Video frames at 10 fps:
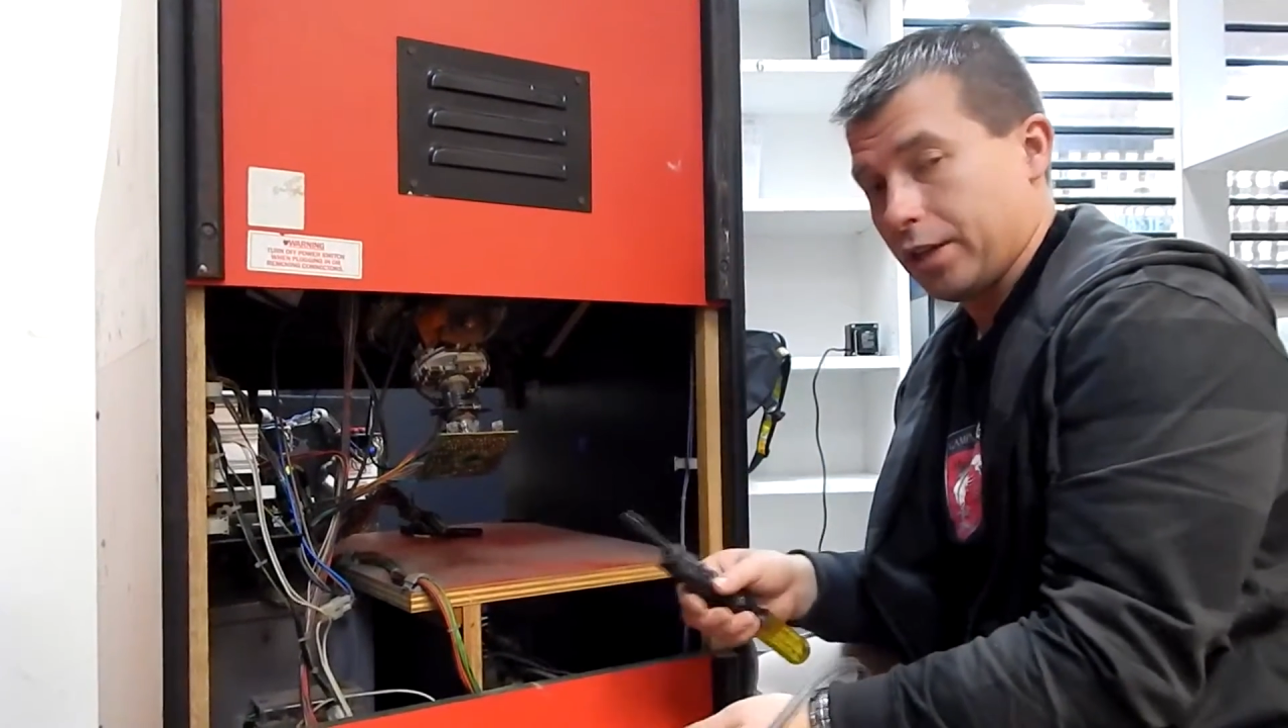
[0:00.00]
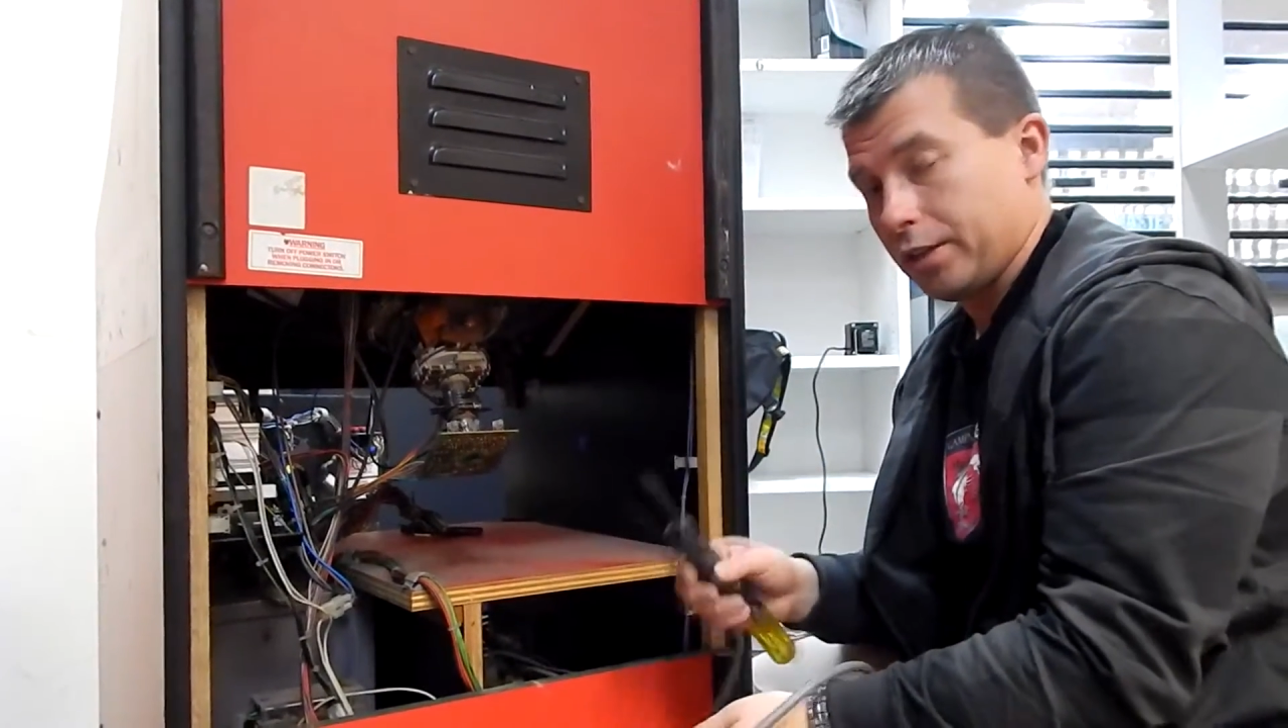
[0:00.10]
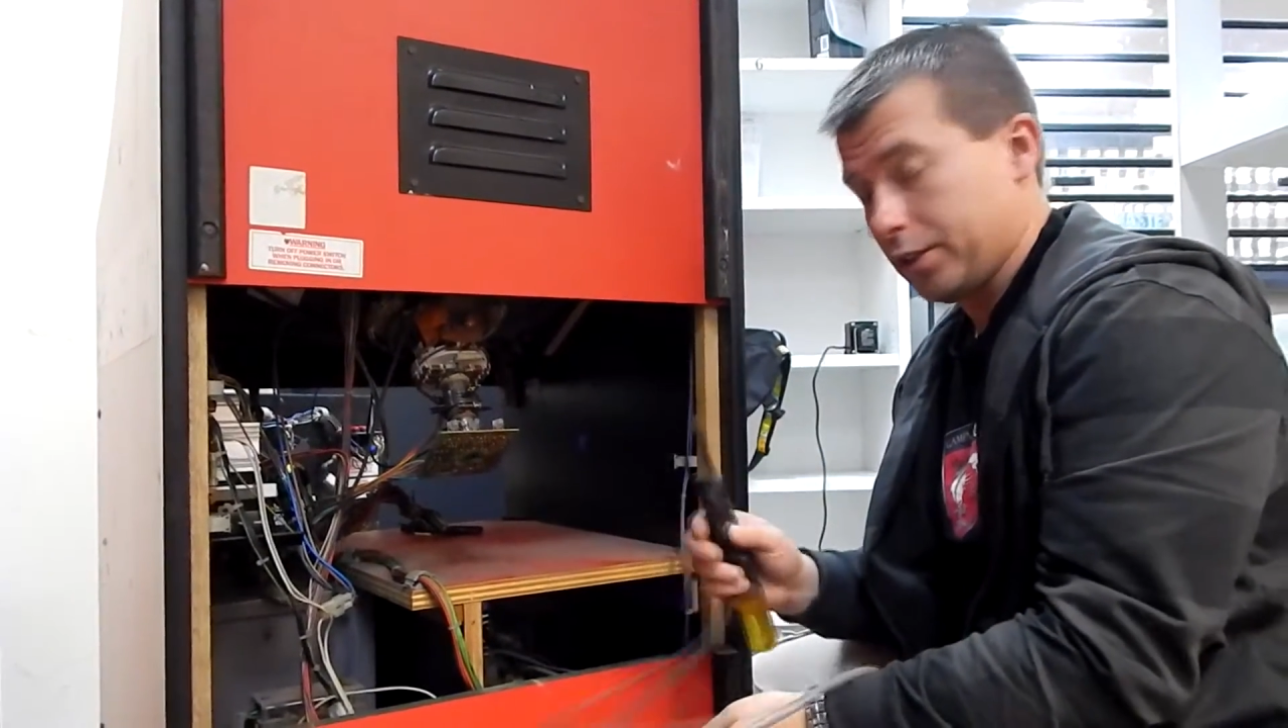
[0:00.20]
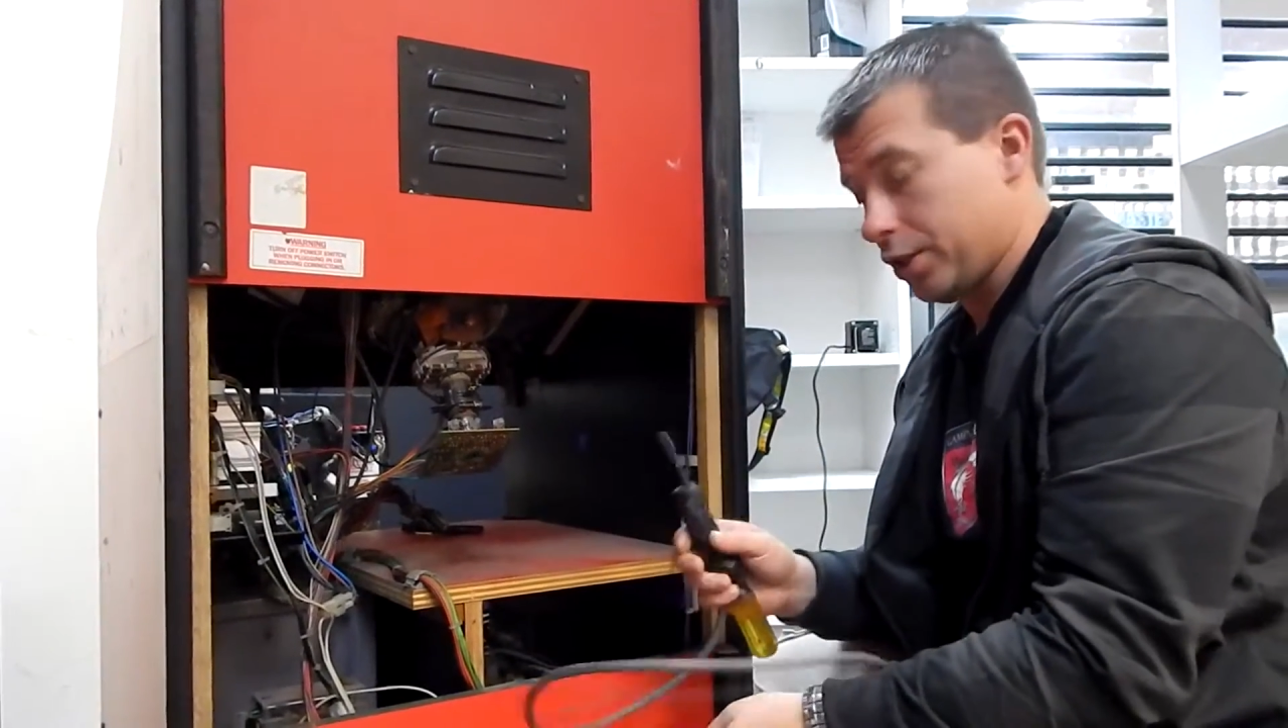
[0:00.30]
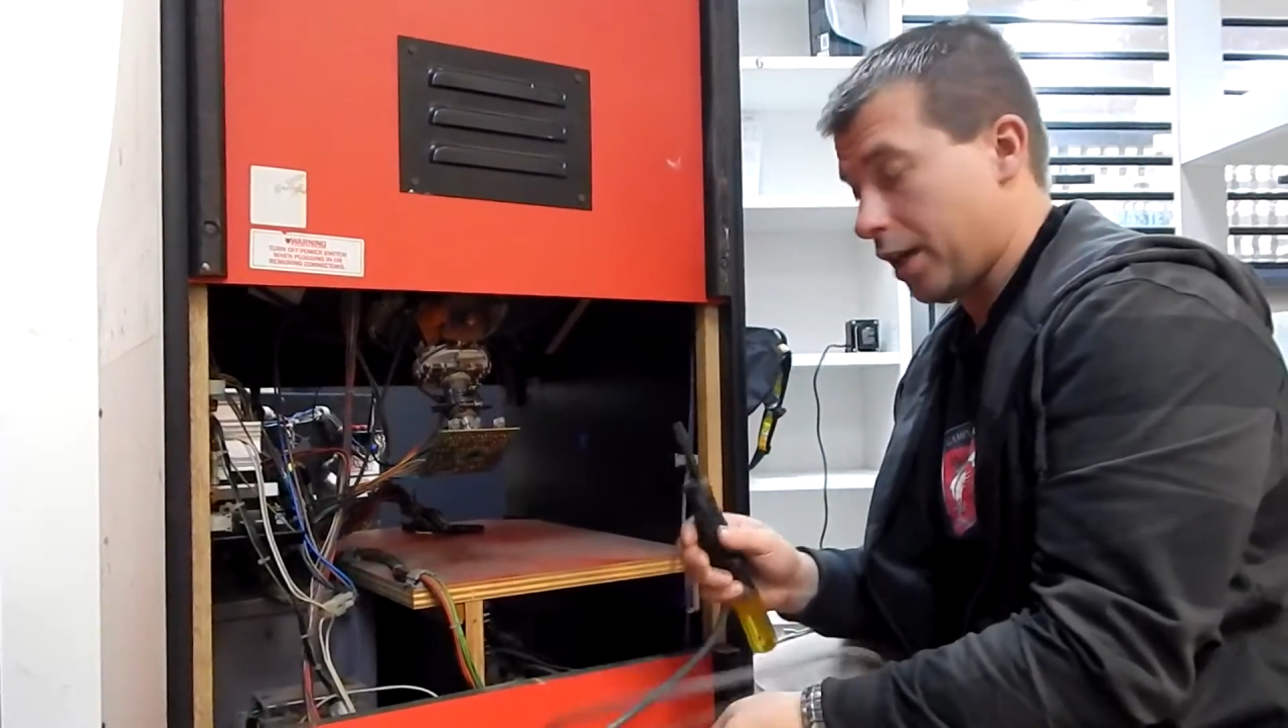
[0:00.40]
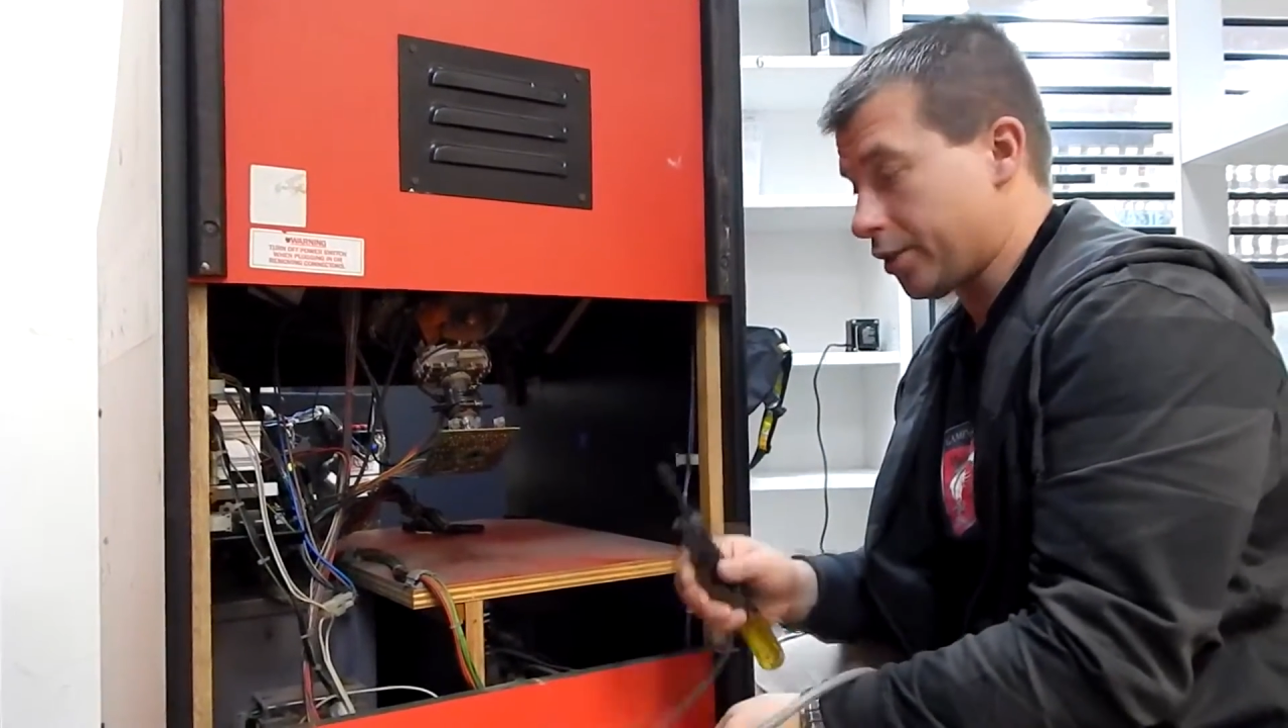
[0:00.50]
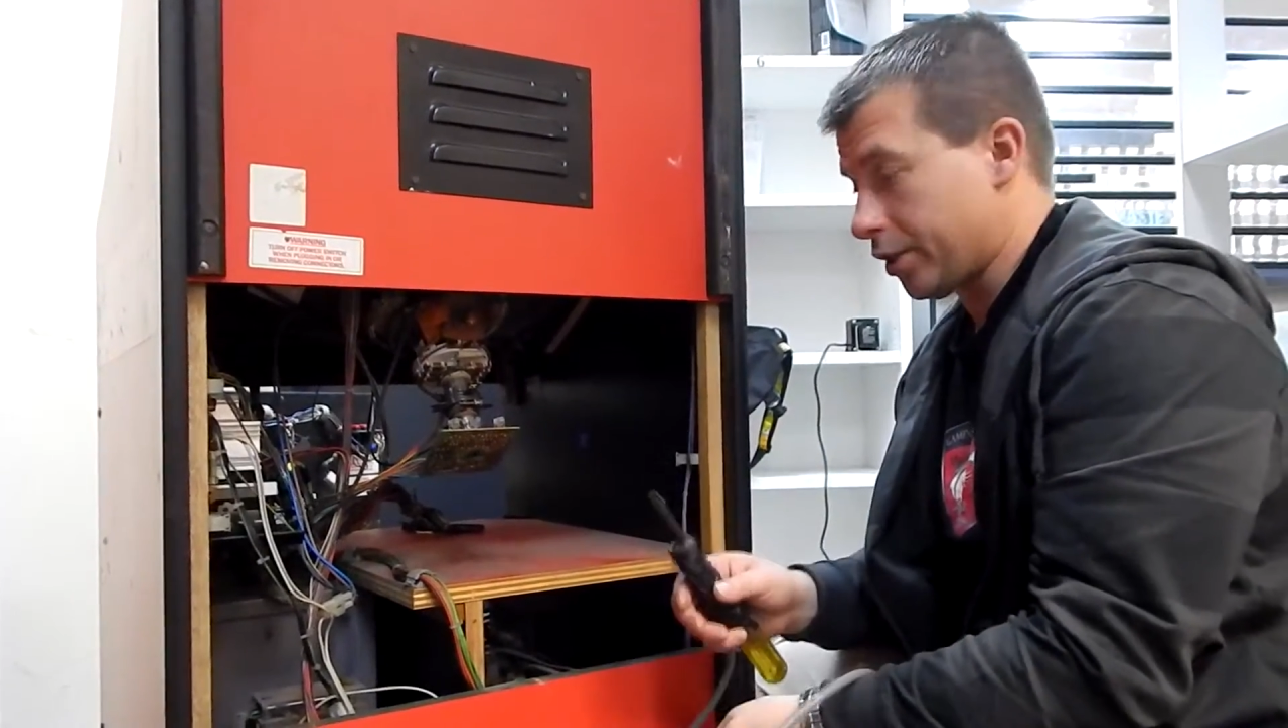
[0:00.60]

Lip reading: discharged